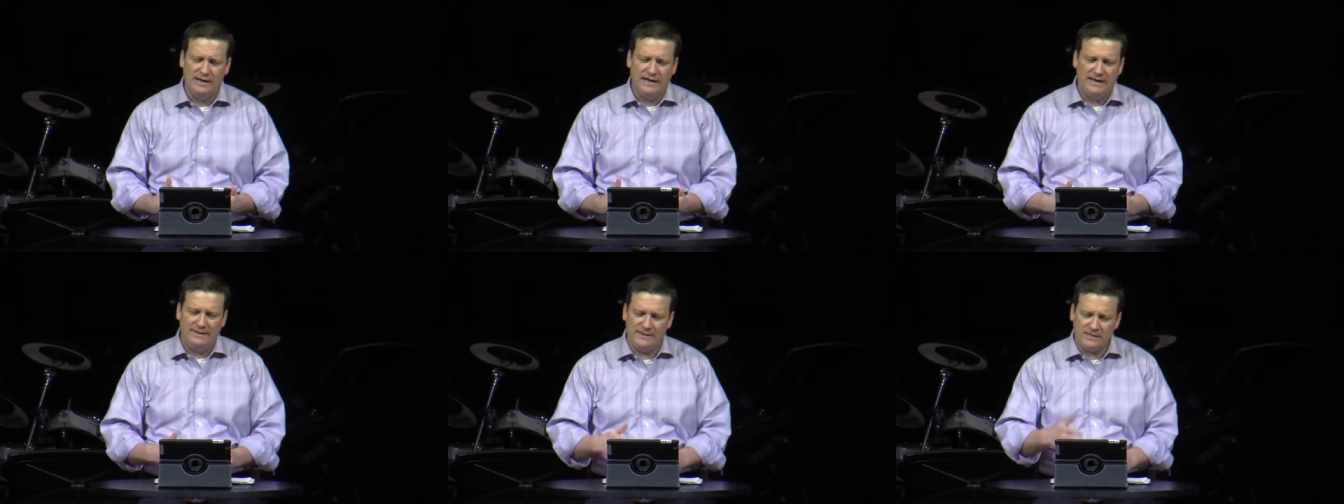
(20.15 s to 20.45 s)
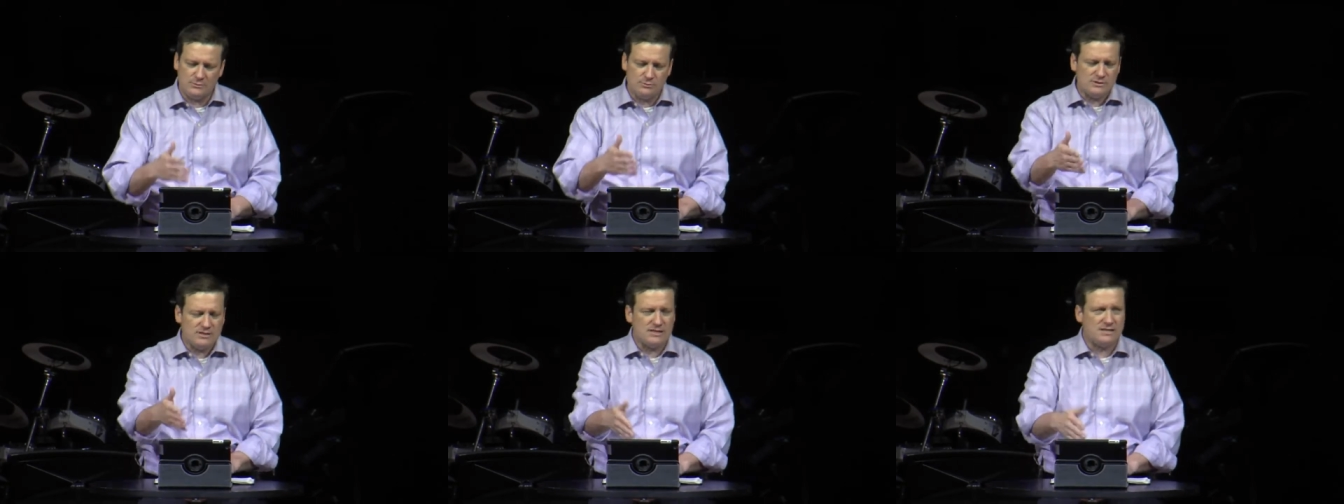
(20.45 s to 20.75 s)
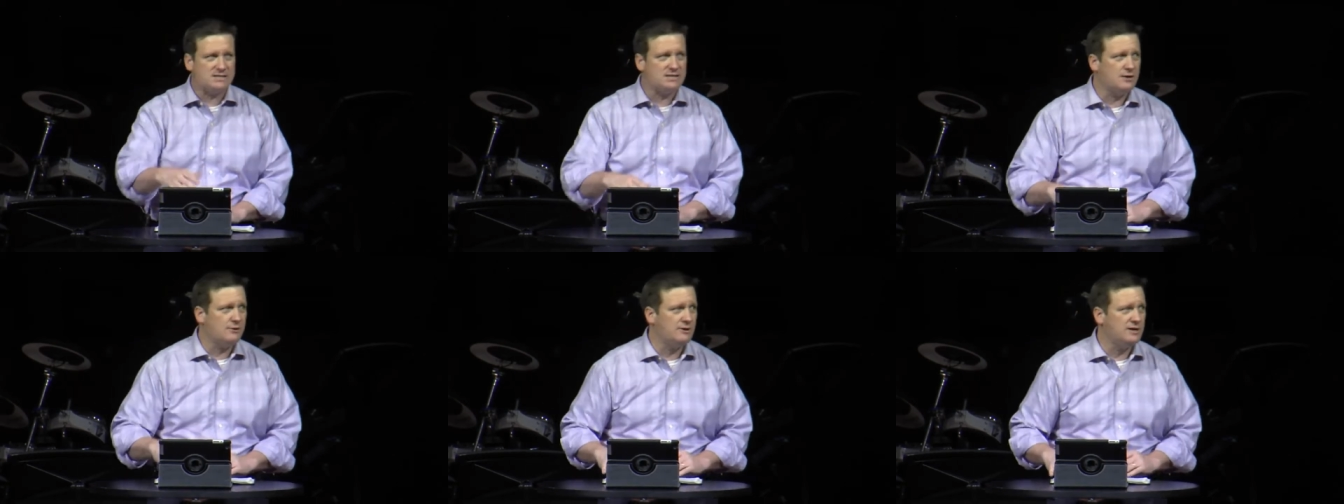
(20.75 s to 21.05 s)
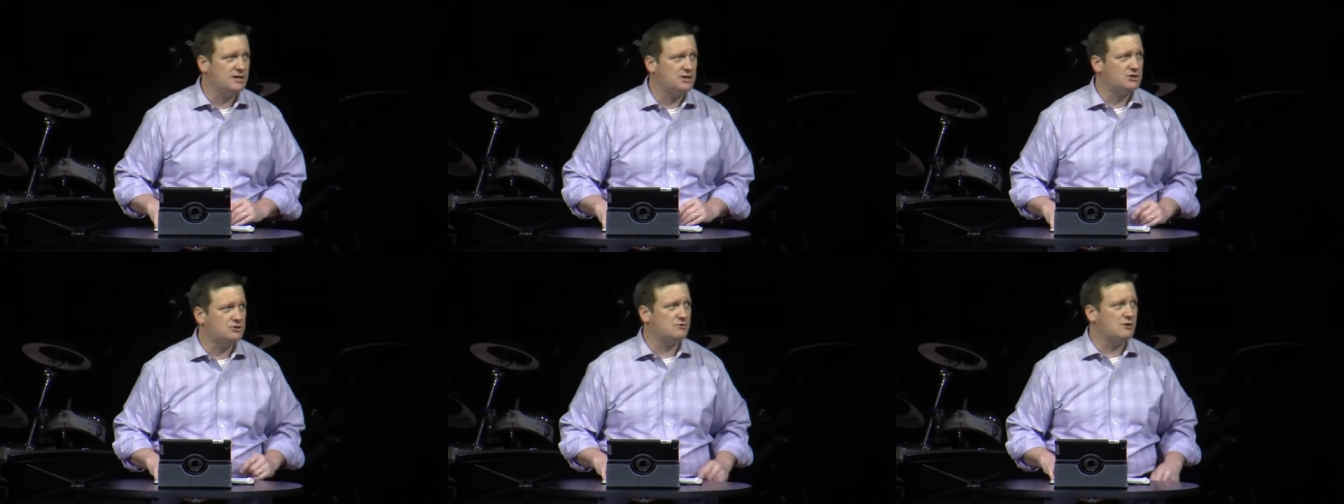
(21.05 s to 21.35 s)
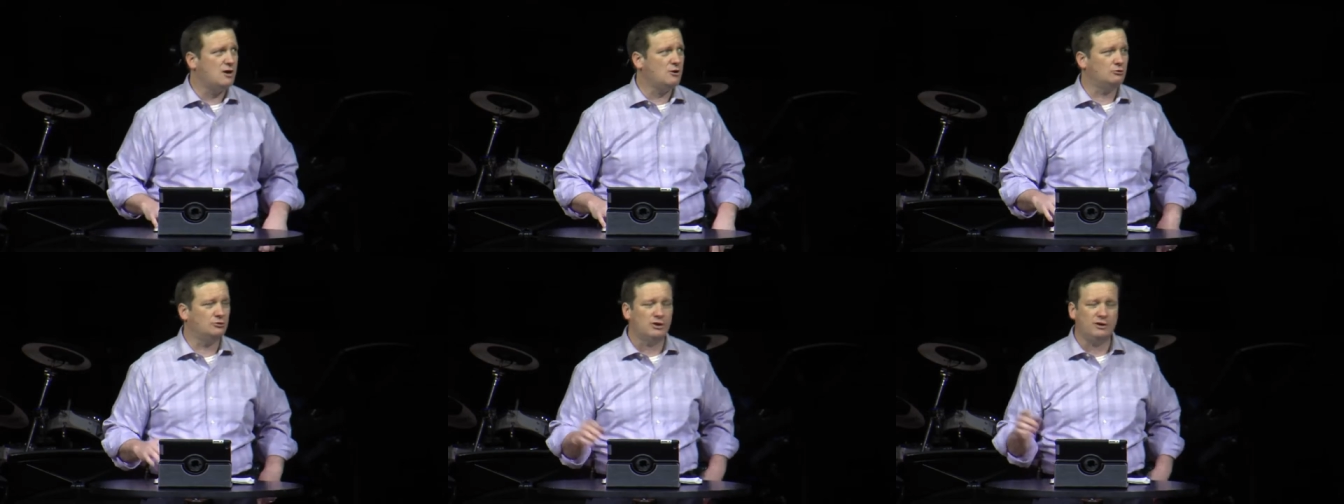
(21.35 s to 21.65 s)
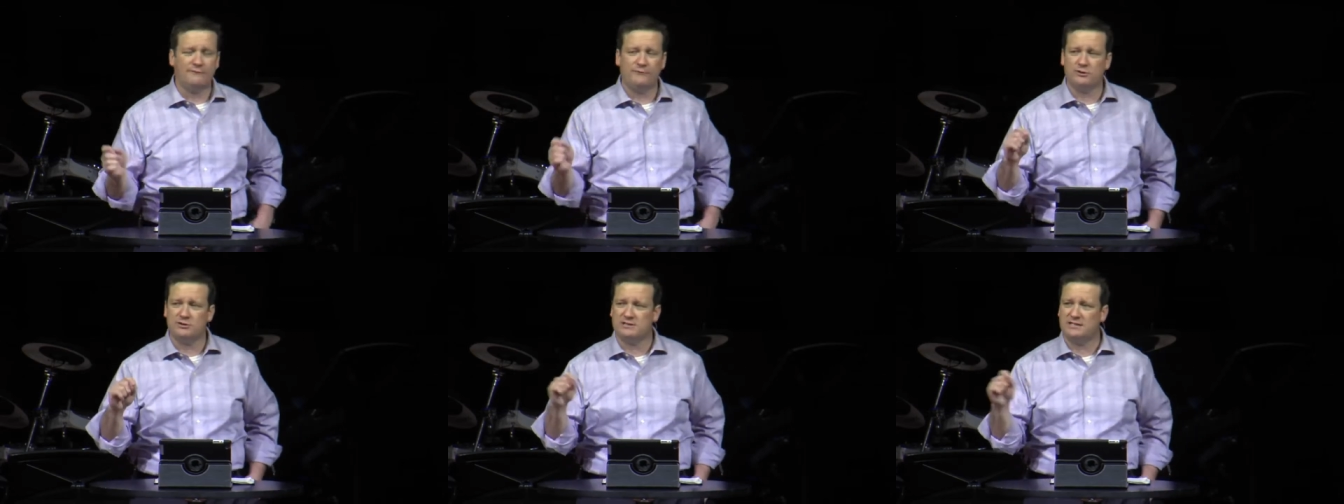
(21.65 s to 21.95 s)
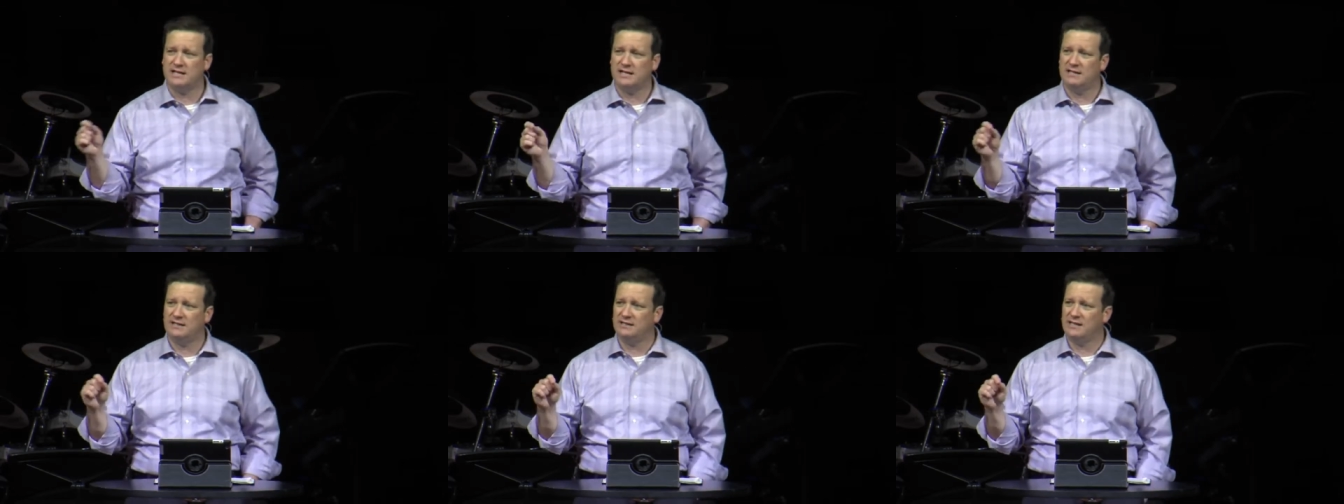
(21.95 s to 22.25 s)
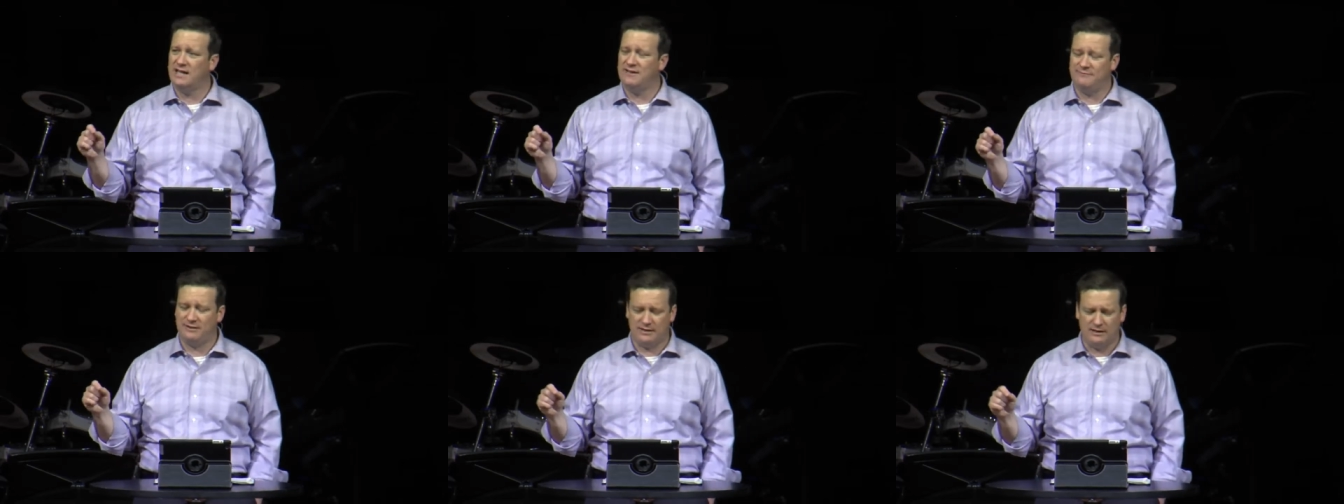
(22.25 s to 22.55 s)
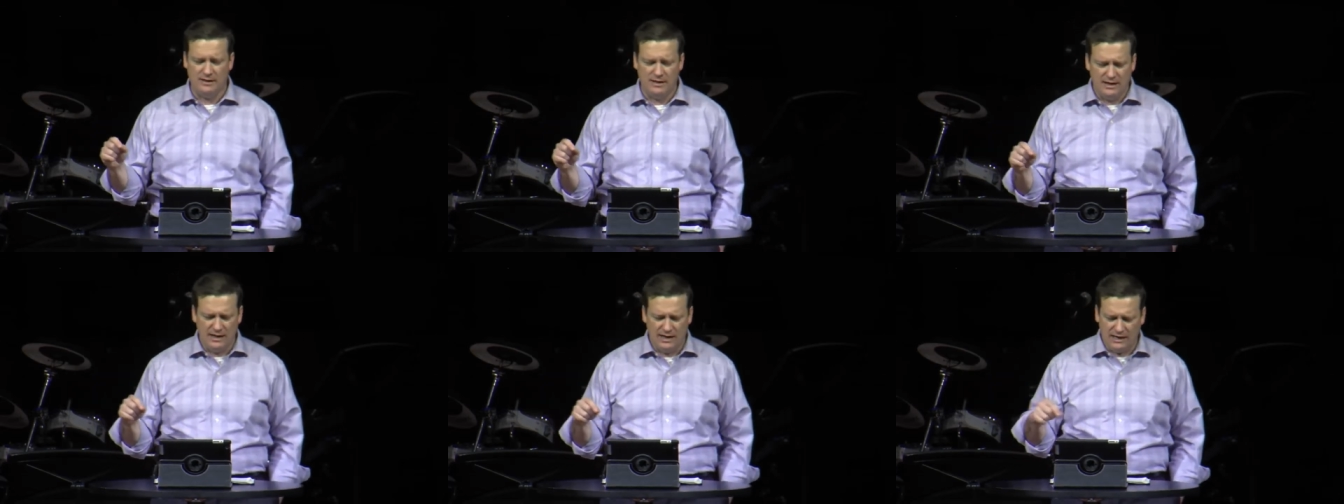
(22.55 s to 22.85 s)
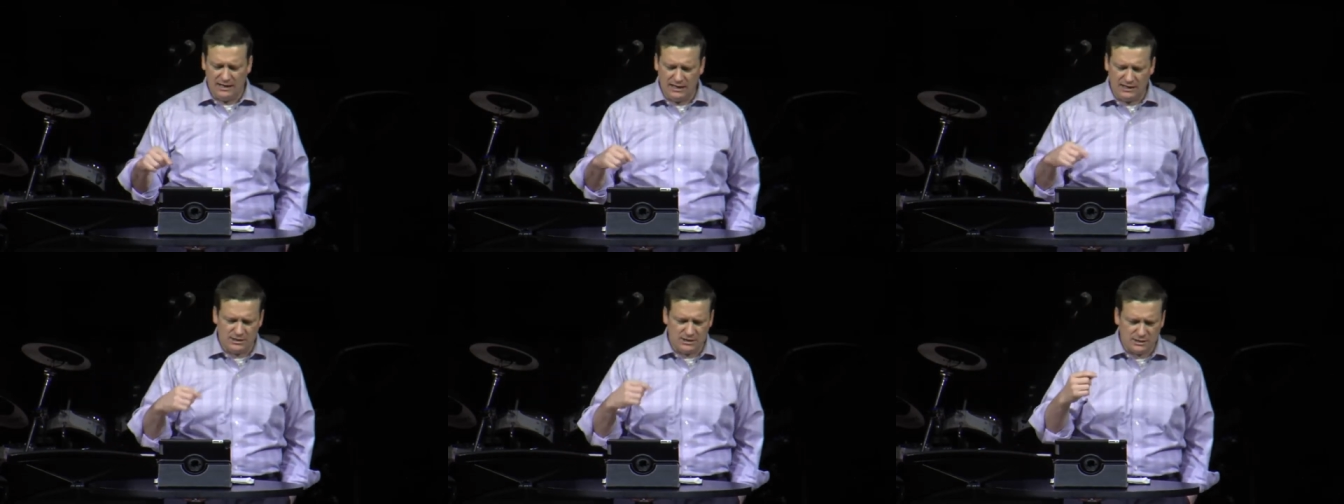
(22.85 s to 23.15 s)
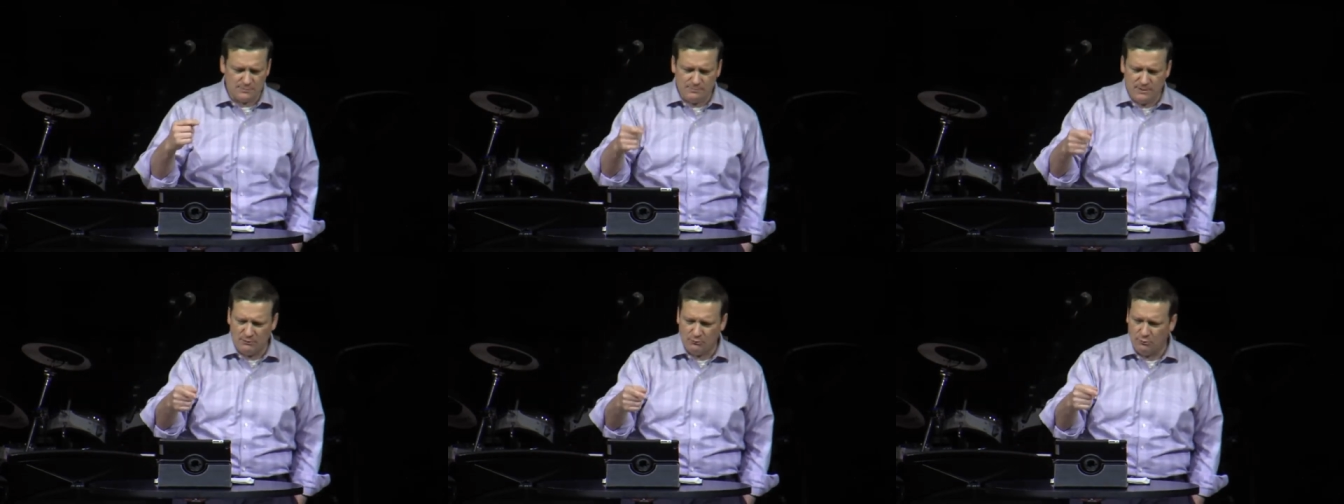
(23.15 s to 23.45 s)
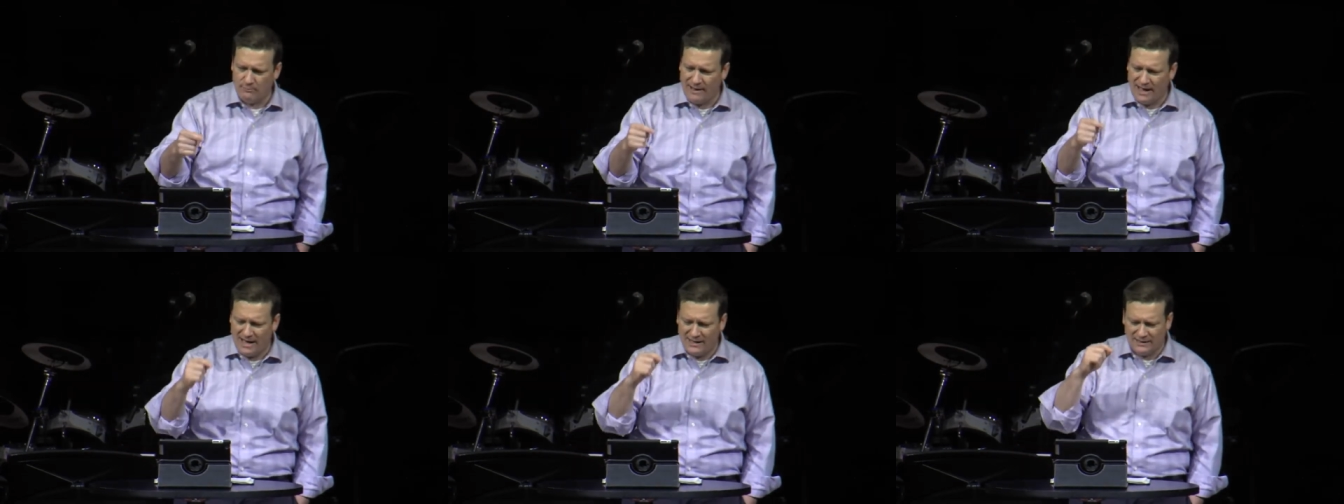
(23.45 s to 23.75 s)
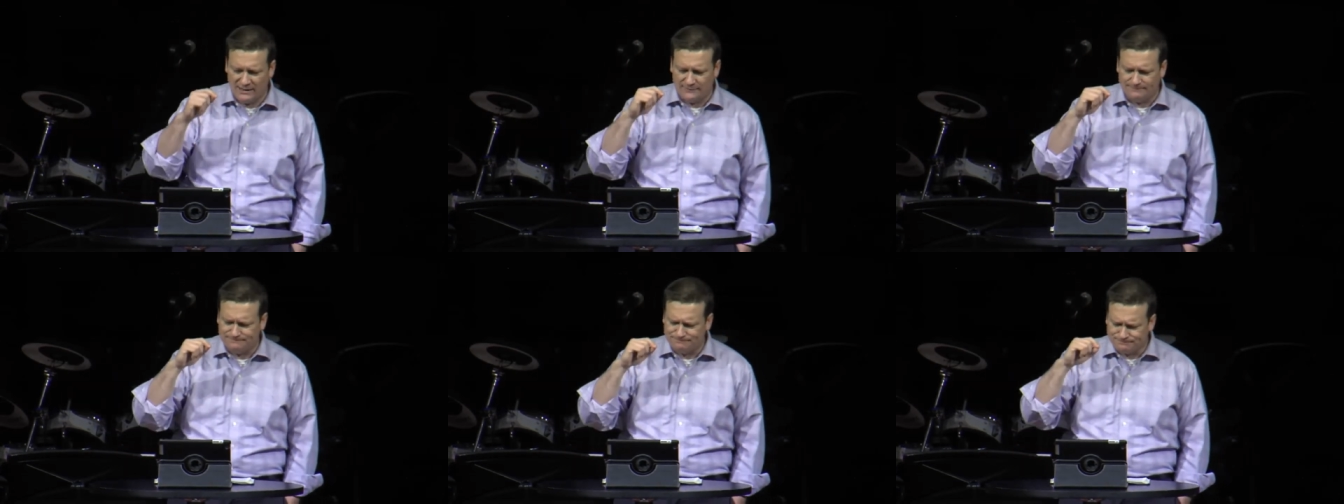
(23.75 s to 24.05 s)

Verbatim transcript: And this was a serious struggle. Look at verse 10 and 11 and, and just be reminded.